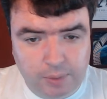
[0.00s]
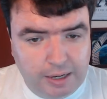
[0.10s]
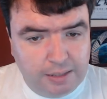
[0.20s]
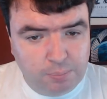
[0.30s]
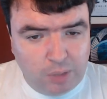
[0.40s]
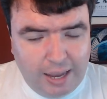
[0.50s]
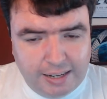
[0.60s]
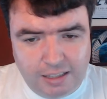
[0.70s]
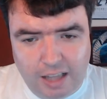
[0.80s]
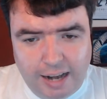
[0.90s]
and I like it
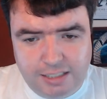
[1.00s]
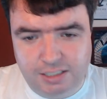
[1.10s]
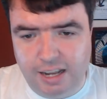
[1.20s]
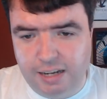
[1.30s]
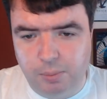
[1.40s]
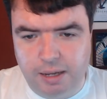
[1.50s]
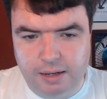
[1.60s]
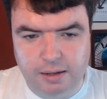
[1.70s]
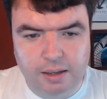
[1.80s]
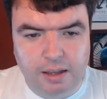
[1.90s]
a lot as an anime.
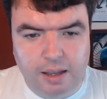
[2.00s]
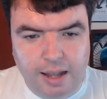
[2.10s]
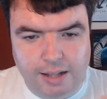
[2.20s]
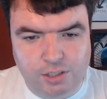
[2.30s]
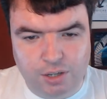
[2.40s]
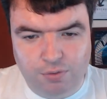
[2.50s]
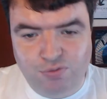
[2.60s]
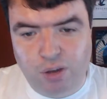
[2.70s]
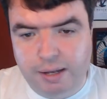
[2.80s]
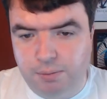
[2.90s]
It's a
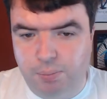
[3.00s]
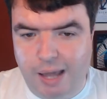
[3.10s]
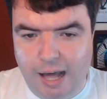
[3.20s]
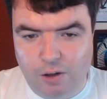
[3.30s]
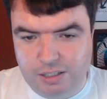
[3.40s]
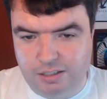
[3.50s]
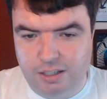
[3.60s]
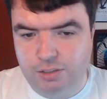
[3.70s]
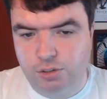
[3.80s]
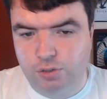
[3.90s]
fun palate
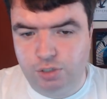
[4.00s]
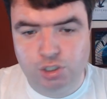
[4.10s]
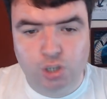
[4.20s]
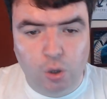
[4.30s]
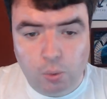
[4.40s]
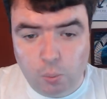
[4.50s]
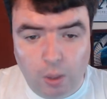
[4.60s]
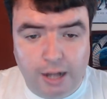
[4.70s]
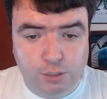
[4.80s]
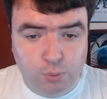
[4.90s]
cleanser of a show to
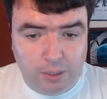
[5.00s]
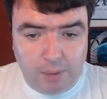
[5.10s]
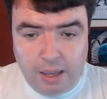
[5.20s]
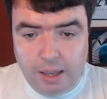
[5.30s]
watch while I'm